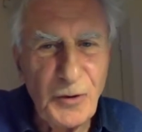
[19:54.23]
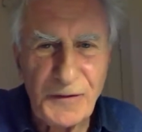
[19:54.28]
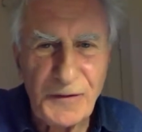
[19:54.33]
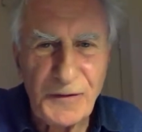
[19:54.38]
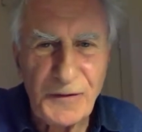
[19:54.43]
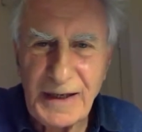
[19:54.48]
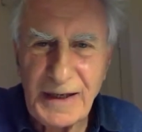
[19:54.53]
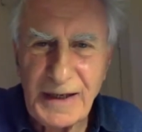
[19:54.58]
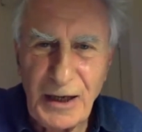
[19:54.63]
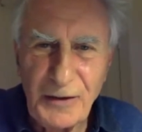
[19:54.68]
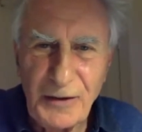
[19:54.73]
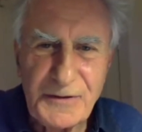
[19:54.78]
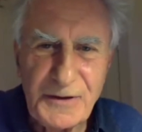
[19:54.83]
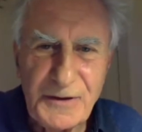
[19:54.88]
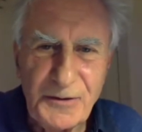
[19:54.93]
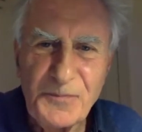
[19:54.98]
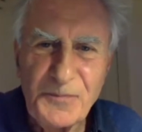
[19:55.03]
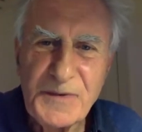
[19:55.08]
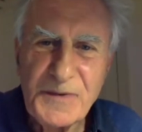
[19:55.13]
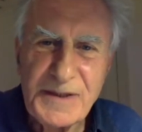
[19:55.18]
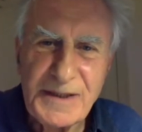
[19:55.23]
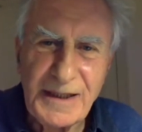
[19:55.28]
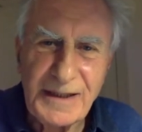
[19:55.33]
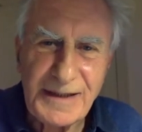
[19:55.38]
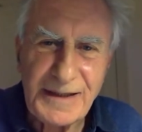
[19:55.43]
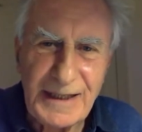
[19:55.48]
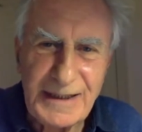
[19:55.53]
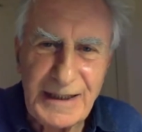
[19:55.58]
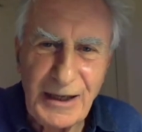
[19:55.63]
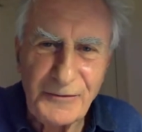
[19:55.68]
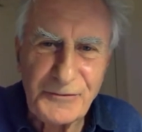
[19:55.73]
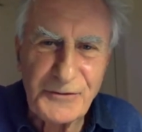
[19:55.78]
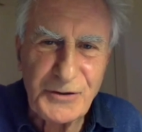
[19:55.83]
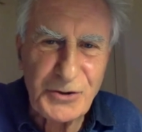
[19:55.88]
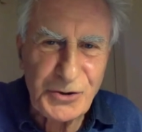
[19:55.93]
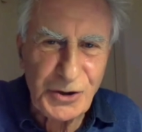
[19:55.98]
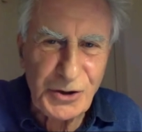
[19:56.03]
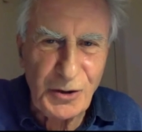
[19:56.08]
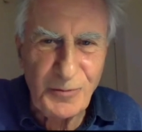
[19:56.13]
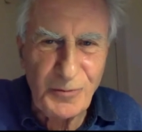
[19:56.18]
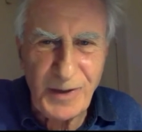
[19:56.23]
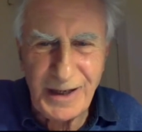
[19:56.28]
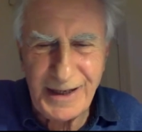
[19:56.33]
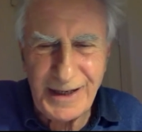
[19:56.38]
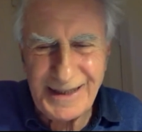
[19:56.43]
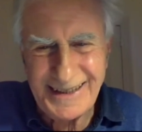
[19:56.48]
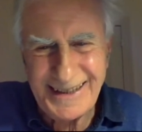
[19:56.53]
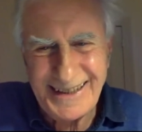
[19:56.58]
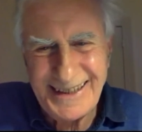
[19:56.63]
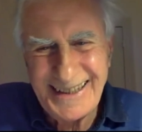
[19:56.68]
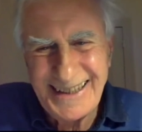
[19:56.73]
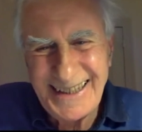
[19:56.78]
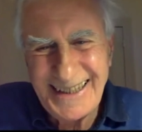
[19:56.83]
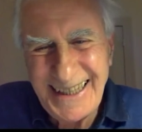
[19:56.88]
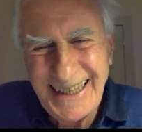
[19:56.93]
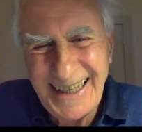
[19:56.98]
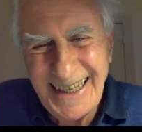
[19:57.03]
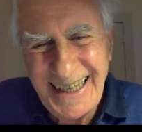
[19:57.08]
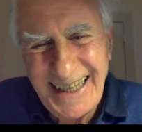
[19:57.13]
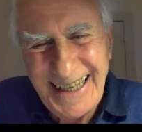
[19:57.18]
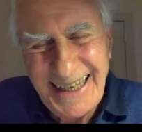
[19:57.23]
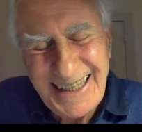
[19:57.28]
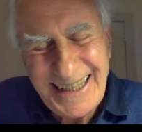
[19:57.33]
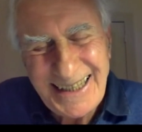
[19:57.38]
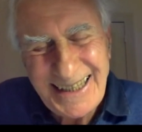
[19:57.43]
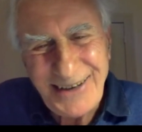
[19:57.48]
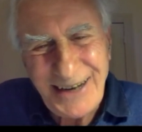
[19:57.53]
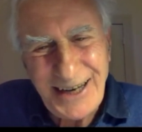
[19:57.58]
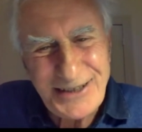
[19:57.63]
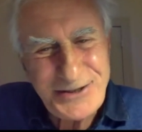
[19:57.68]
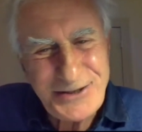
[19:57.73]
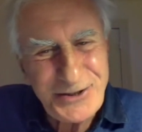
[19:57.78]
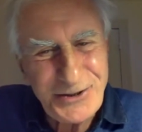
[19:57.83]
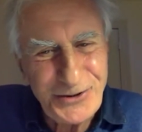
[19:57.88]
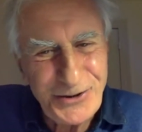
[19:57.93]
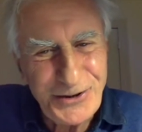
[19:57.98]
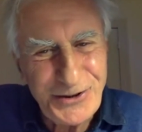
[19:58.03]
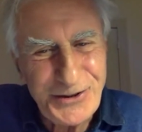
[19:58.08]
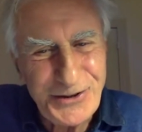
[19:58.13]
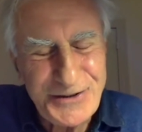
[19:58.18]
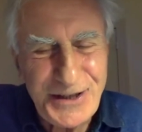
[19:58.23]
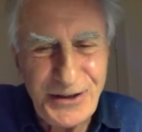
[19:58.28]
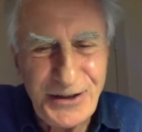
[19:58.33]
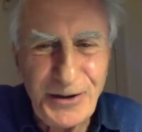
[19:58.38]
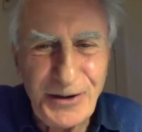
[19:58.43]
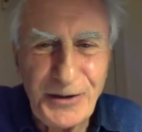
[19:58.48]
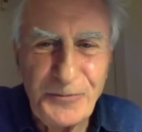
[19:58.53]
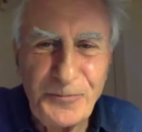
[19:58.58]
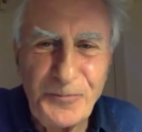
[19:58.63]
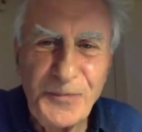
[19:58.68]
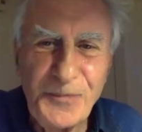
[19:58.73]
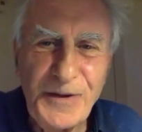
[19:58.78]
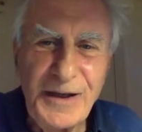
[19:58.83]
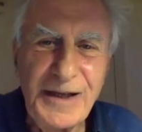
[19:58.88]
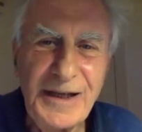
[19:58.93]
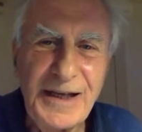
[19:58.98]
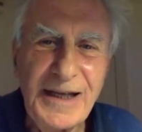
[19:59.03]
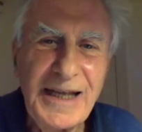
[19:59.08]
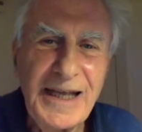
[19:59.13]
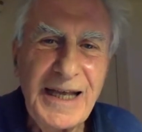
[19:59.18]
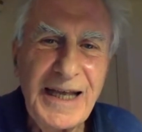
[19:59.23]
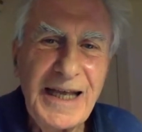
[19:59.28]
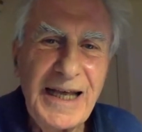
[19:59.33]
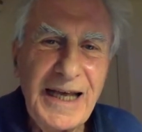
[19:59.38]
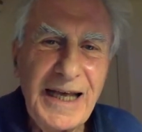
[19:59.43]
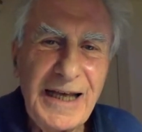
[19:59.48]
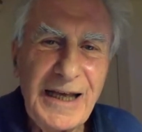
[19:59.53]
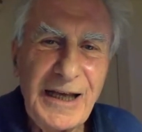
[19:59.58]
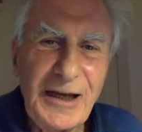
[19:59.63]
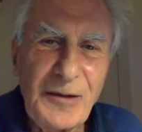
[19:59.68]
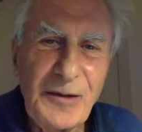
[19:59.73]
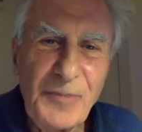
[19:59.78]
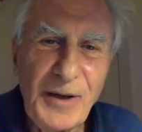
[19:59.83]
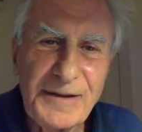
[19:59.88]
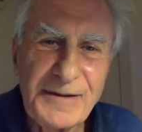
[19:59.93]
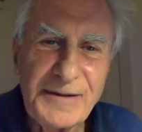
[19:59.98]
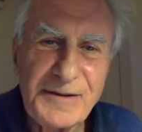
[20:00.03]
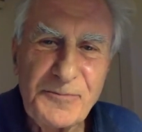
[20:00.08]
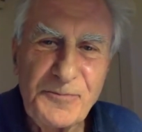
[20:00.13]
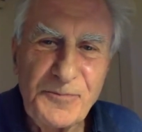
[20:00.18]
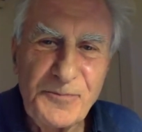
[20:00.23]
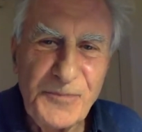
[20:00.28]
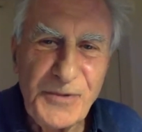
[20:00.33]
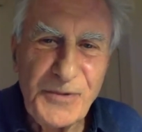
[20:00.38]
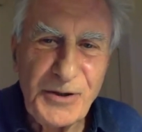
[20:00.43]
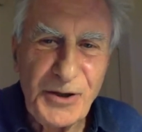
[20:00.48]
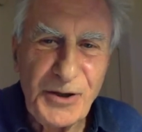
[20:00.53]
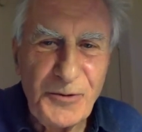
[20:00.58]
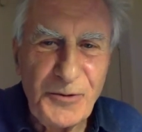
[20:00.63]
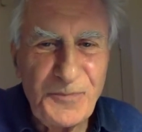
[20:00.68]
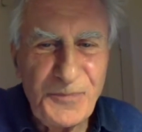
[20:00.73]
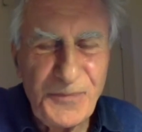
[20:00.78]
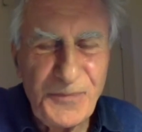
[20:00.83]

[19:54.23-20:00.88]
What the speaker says: course. I'd love to see it. I'd love to show my grandchildren and so on. but, you know,